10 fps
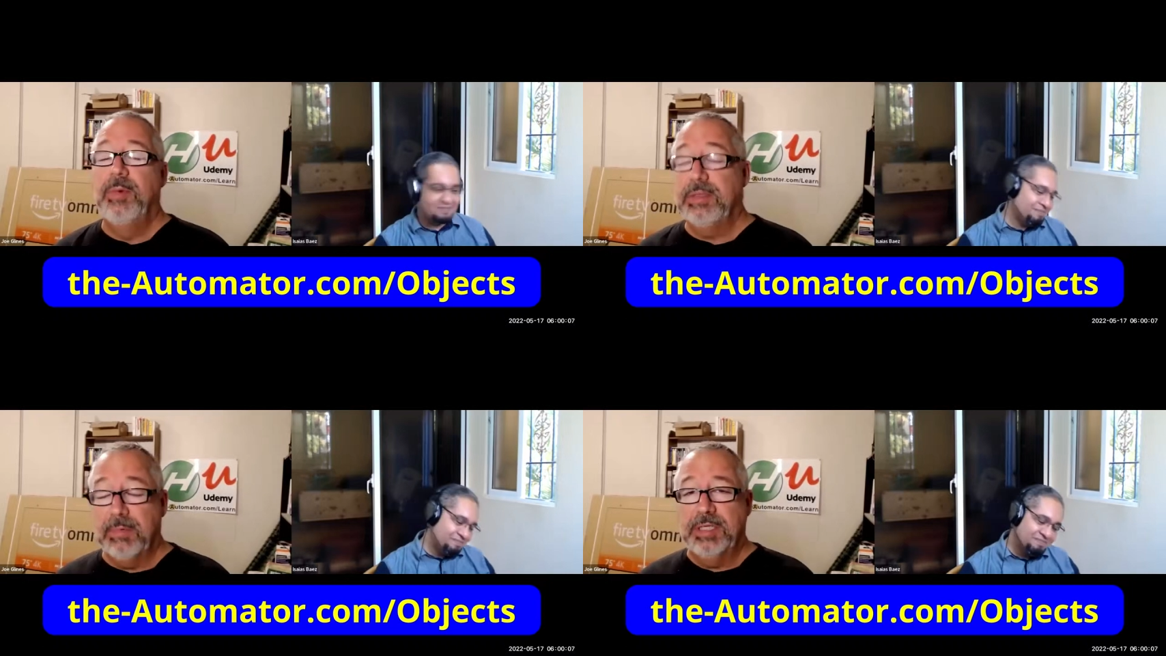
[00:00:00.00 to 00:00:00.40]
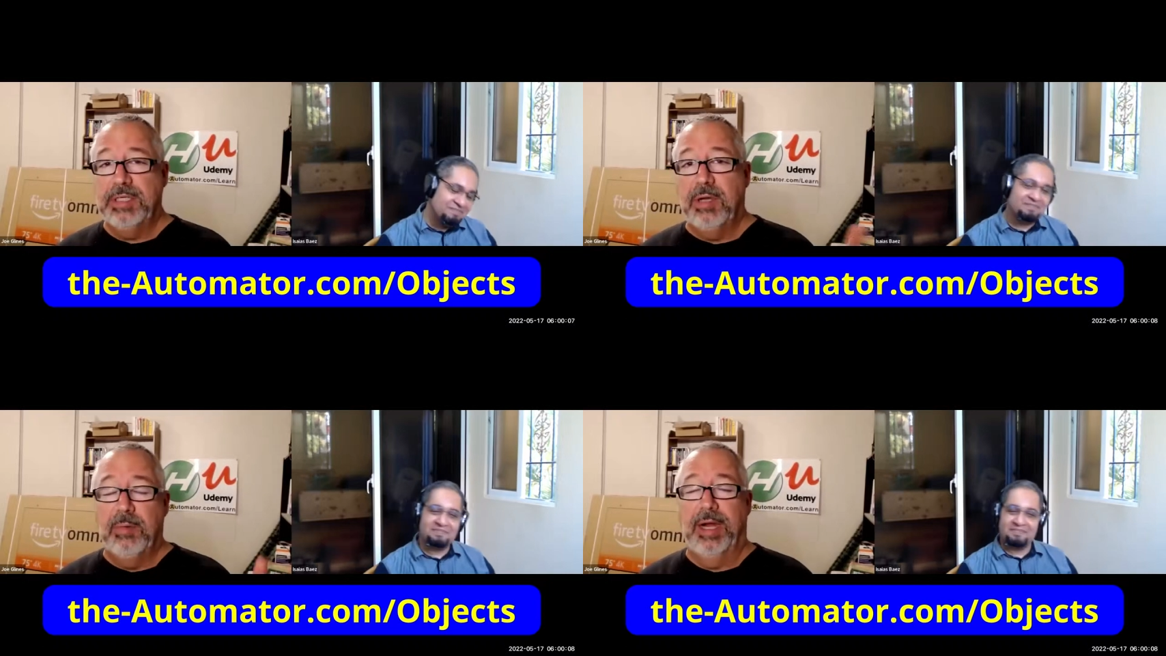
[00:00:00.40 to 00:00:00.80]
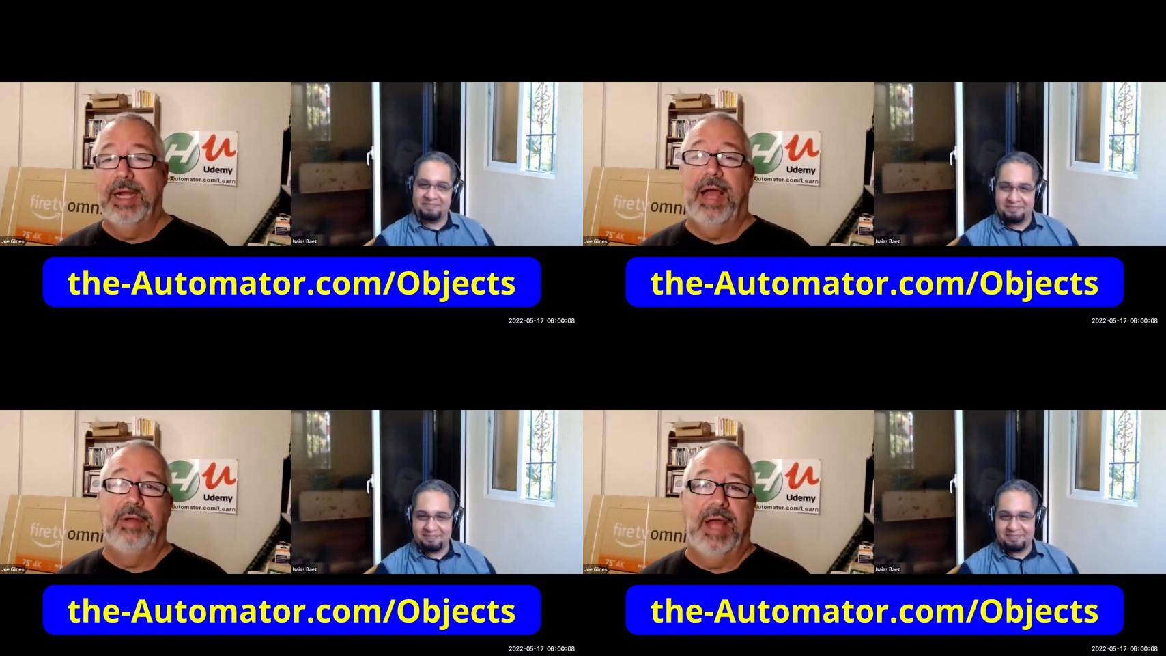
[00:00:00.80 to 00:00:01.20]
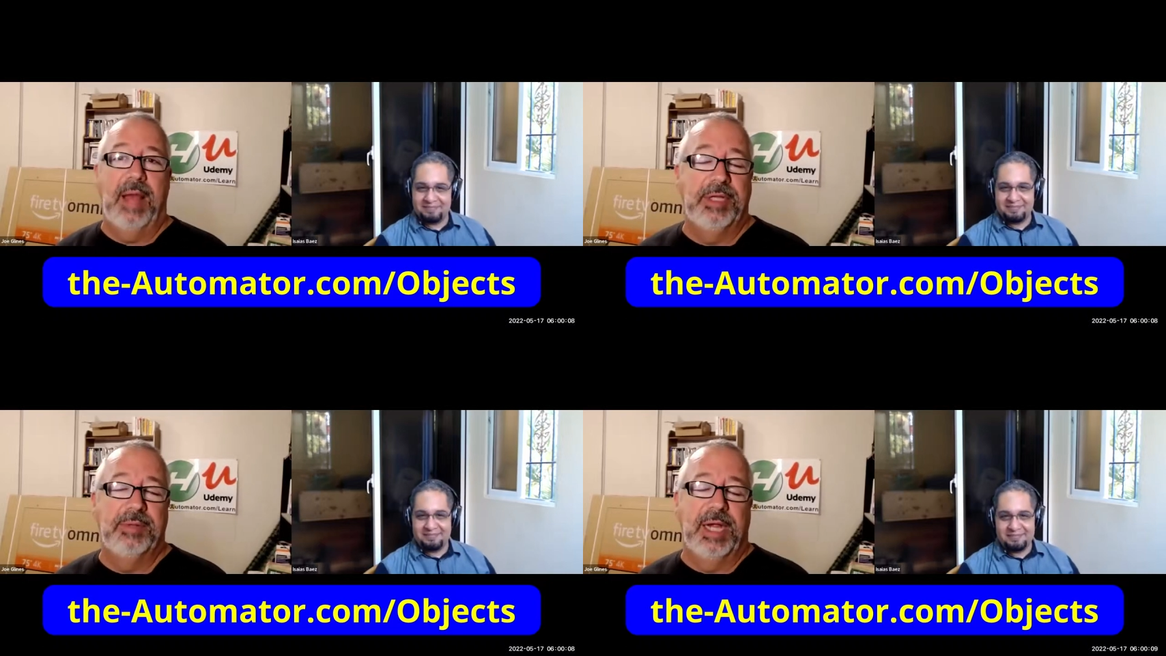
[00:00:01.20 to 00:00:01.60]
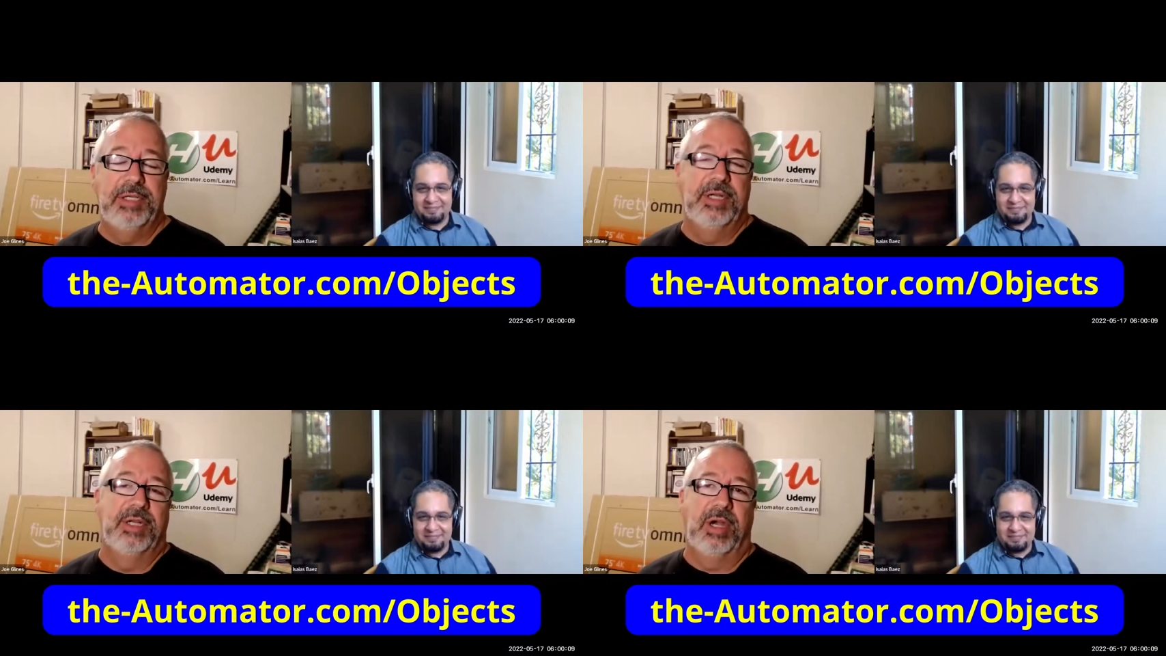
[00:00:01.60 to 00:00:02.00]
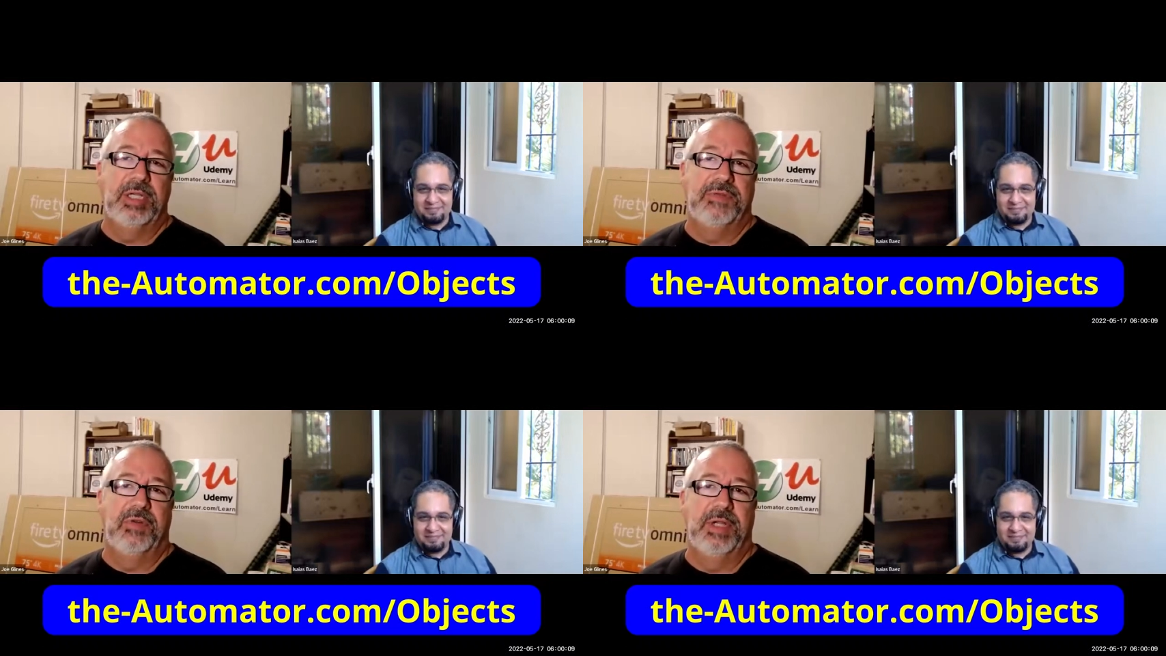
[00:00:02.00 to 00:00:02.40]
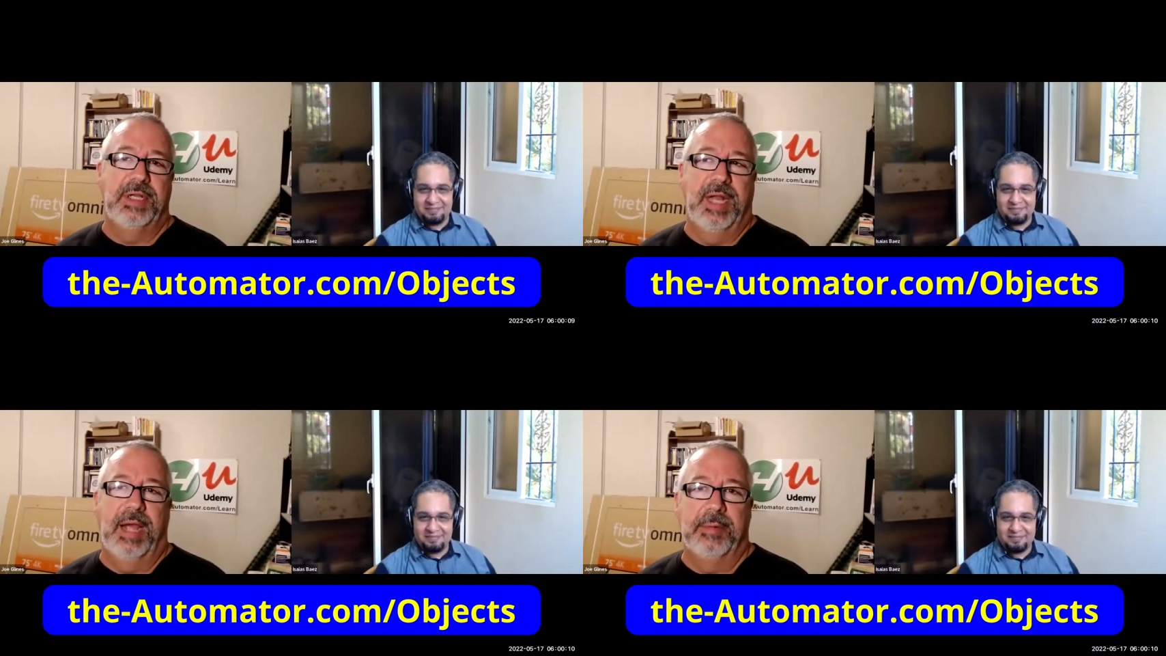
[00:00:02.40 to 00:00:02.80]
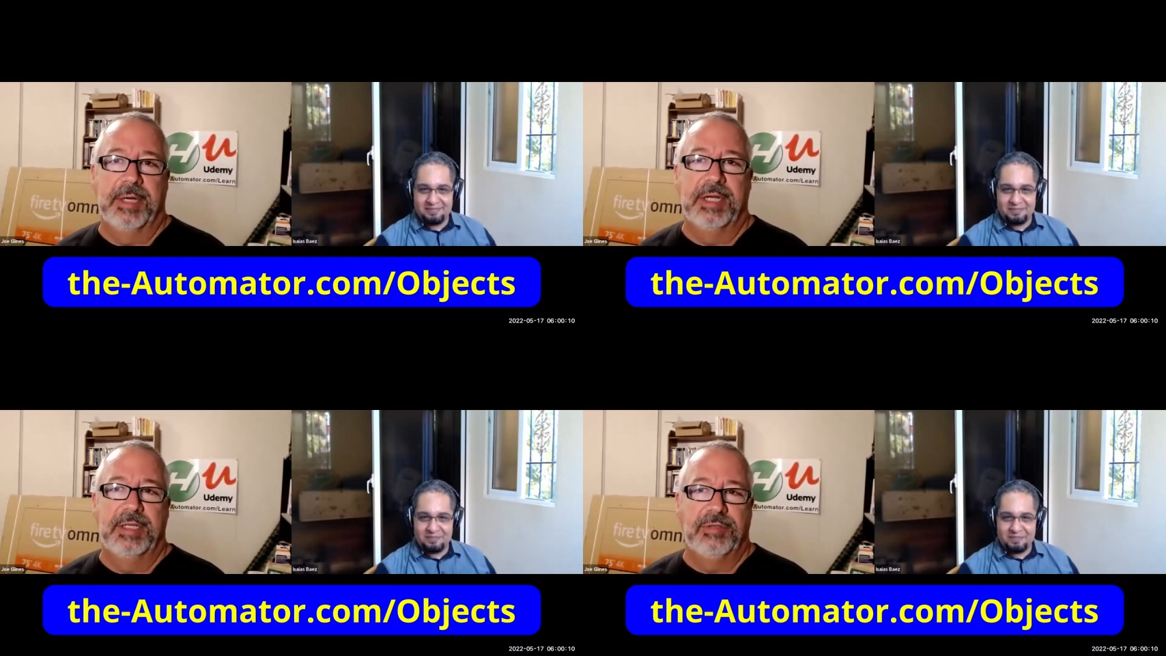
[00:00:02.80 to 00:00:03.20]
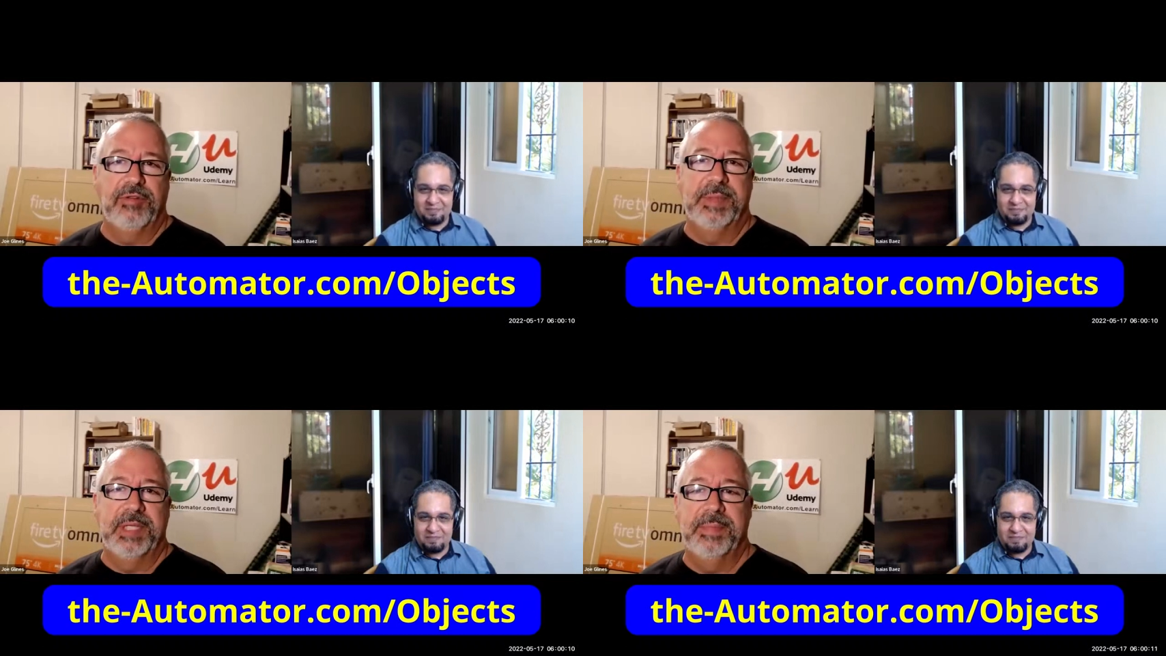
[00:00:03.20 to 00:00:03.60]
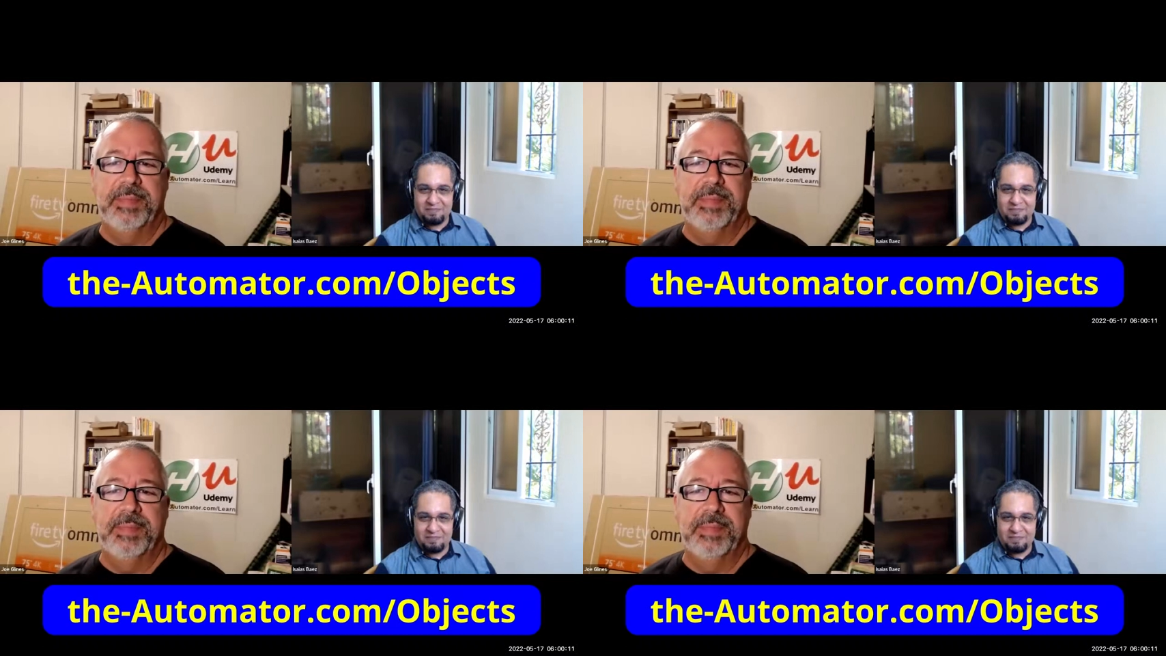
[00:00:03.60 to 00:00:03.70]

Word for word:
Speaker 1: We're still working out how much we're actually going to charge for it and how we're going to distribute it.